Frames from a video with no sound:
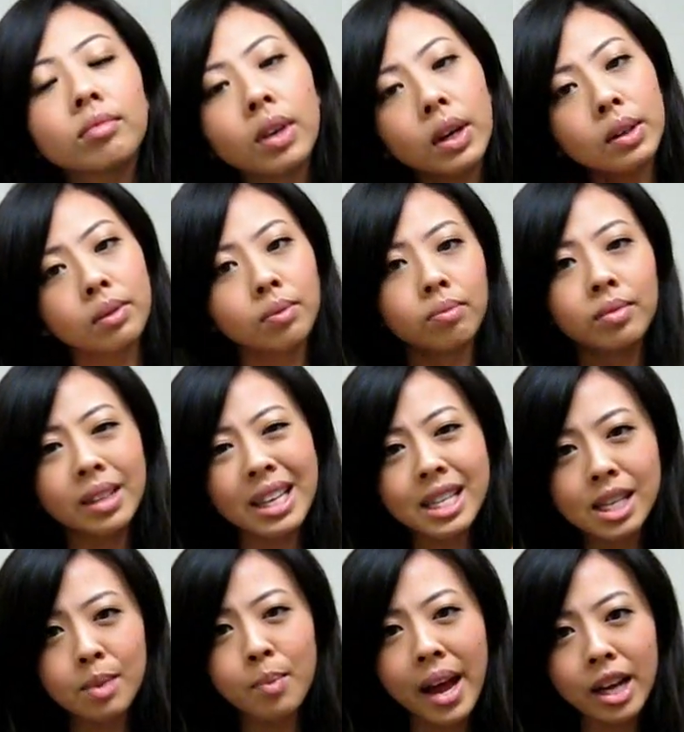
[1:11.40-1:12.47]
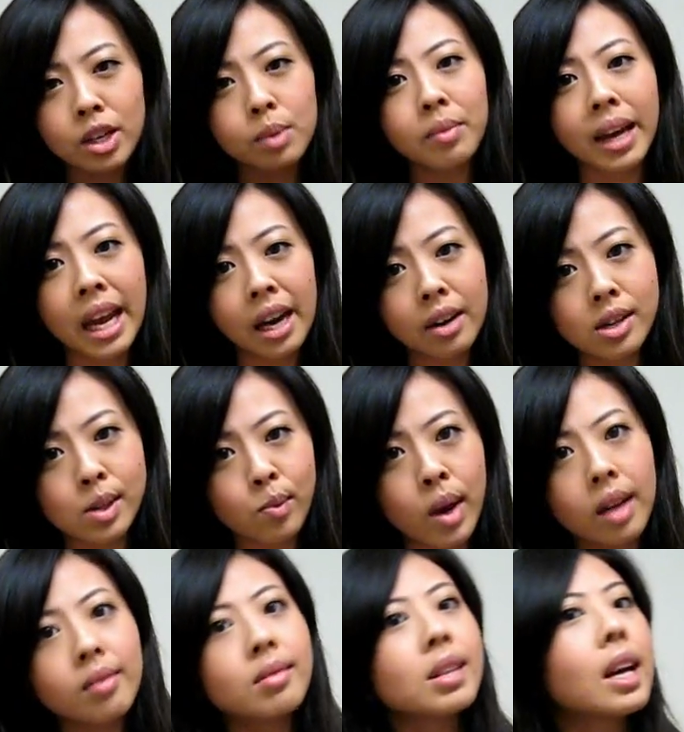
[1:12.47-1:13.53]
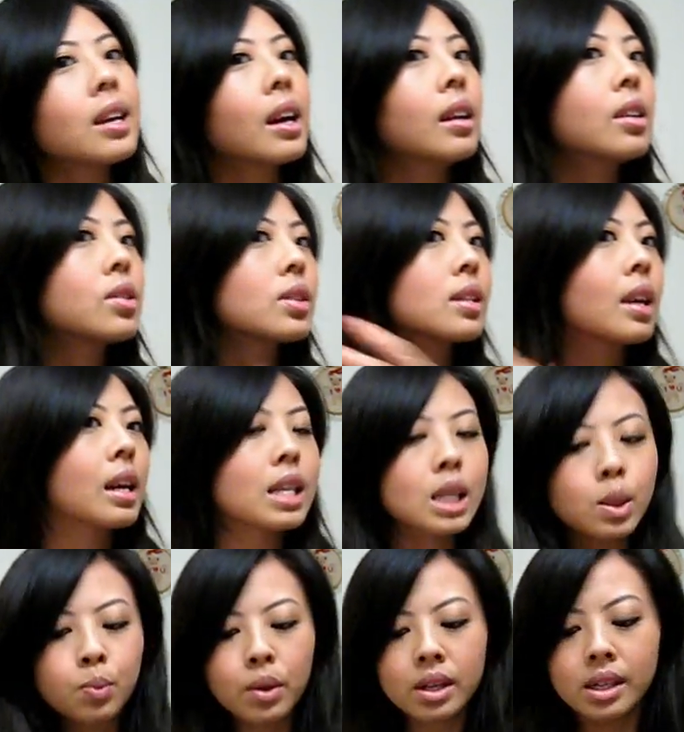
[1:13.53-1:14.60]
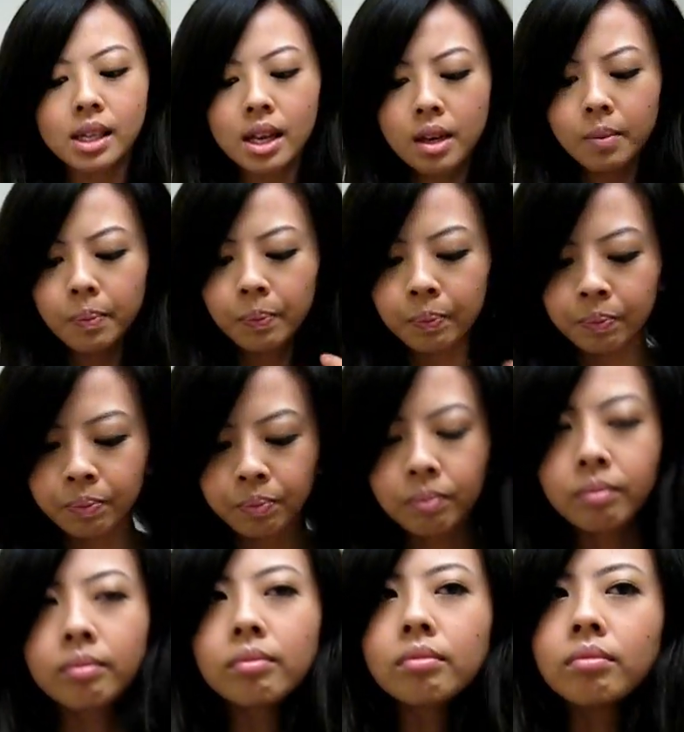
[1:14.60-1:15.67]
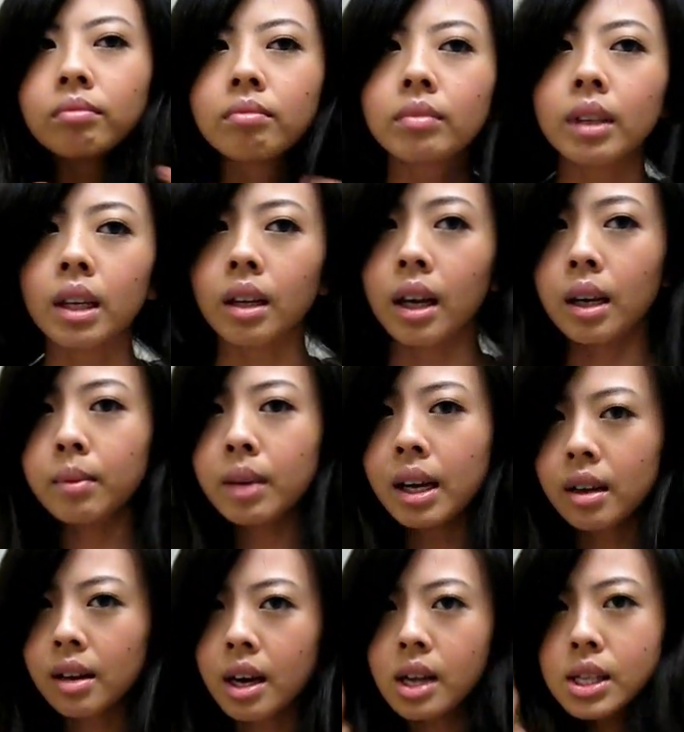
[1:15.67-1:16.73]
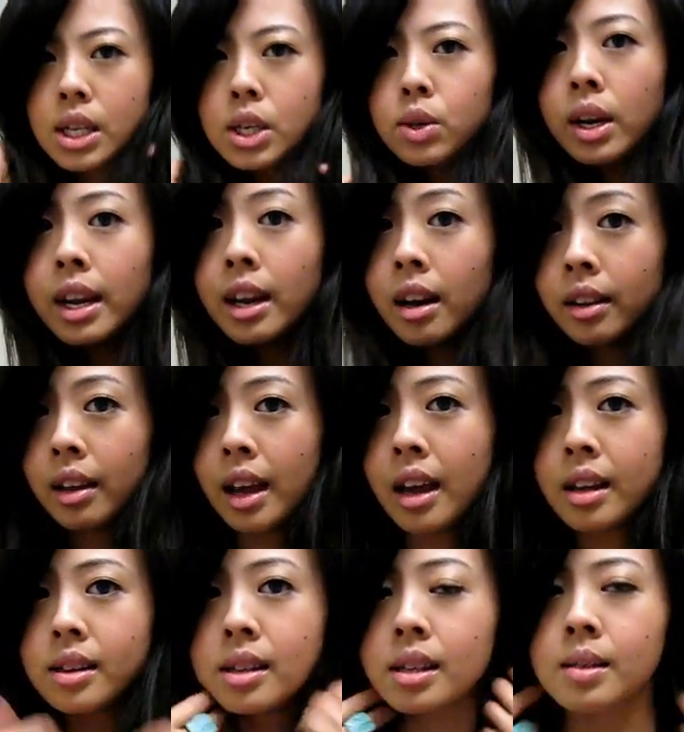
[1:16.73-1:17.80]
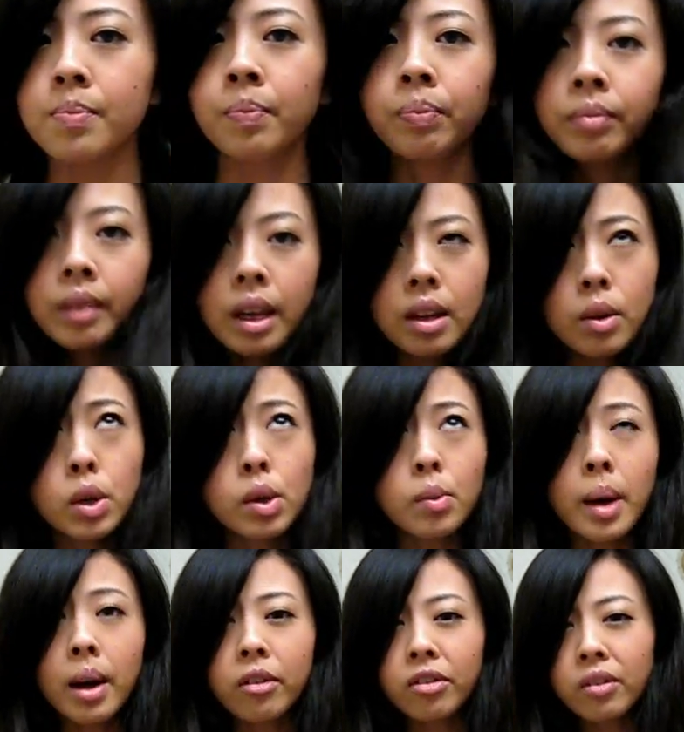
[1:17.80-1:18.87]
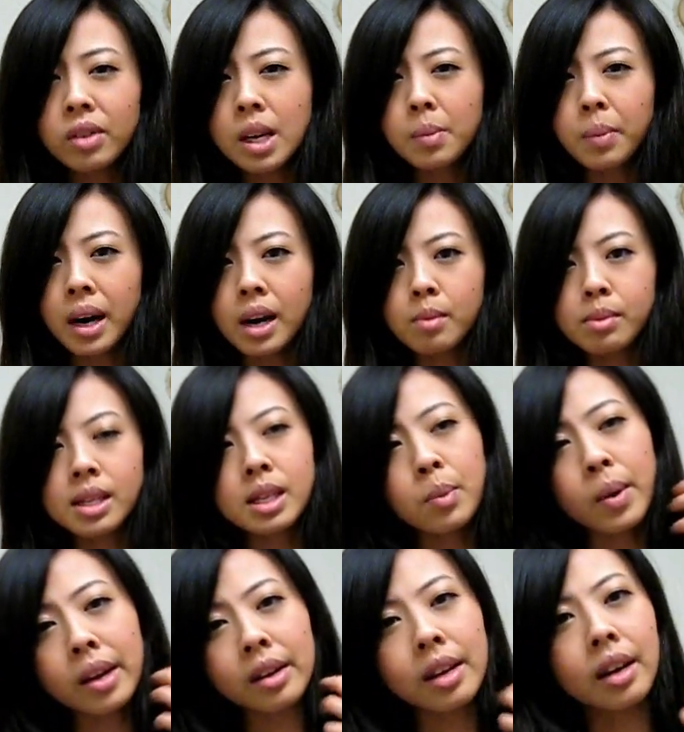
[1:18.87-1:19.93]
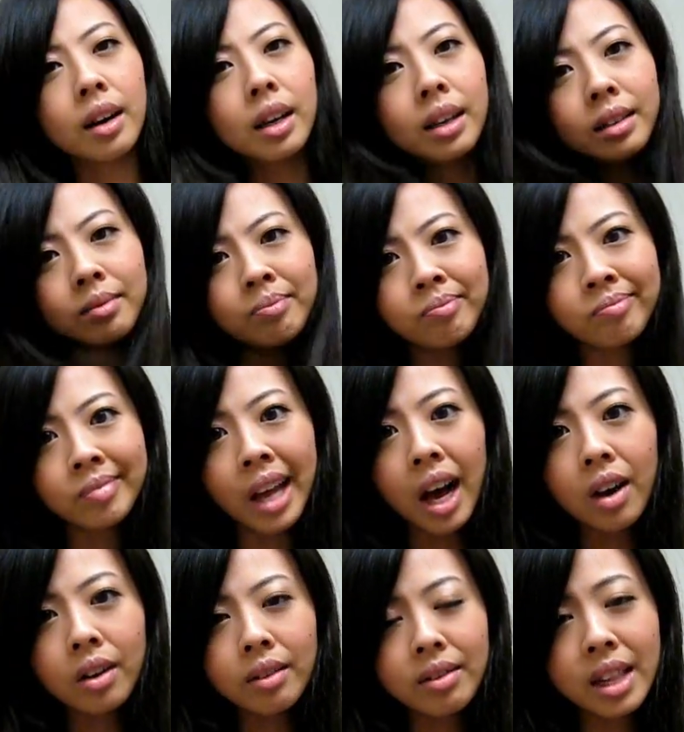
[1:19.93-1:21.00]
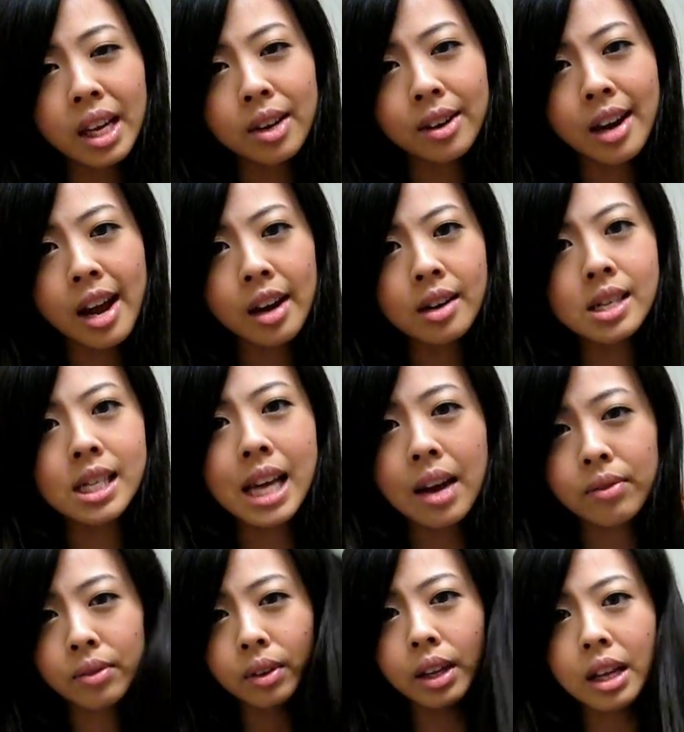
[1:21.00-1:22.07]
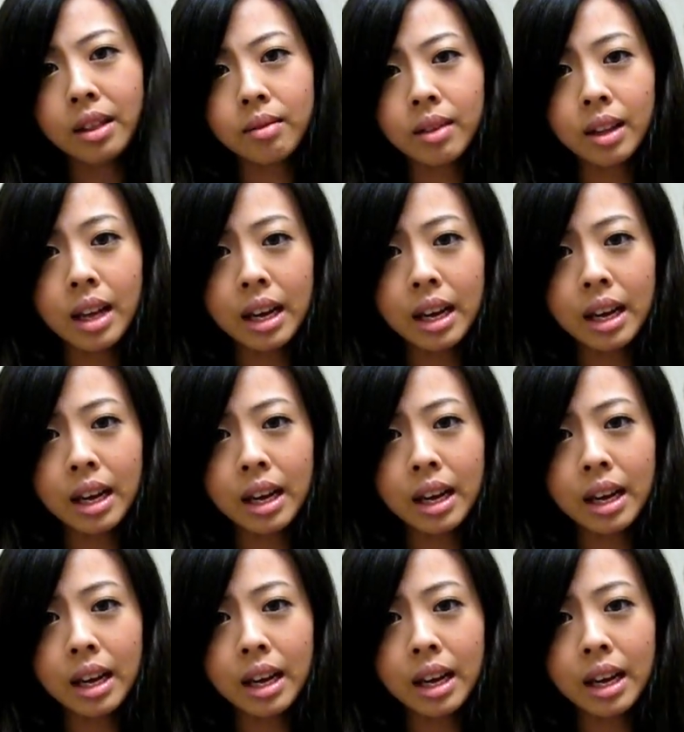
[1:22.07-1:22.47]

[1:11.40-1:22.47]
well, let's imagine my hair is wet. I kind of just like spritz it. Kind of concentrating on the ends. Do about 15 pumps depending on how thick your hair is. I have really